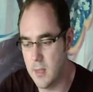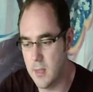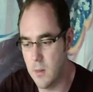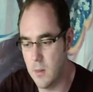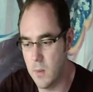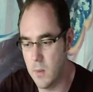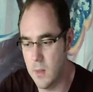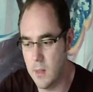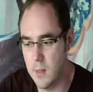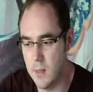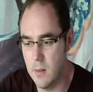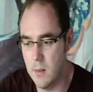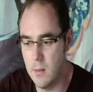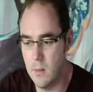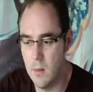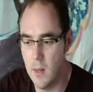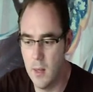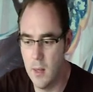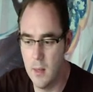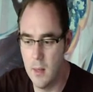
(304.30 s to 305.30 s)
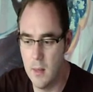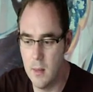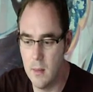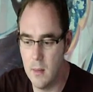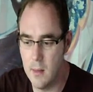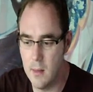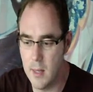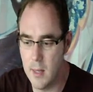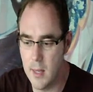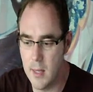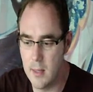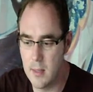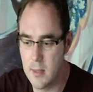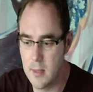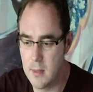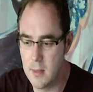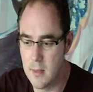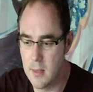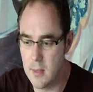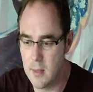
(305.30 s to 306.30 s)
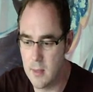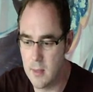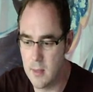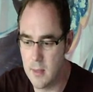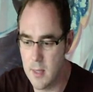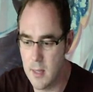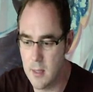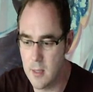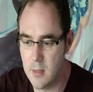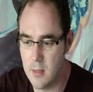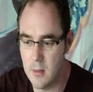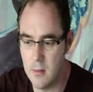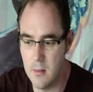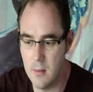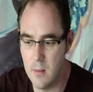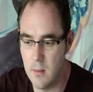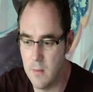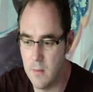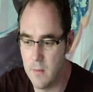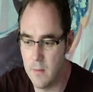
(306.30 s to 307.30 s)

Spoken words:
when you get a succession of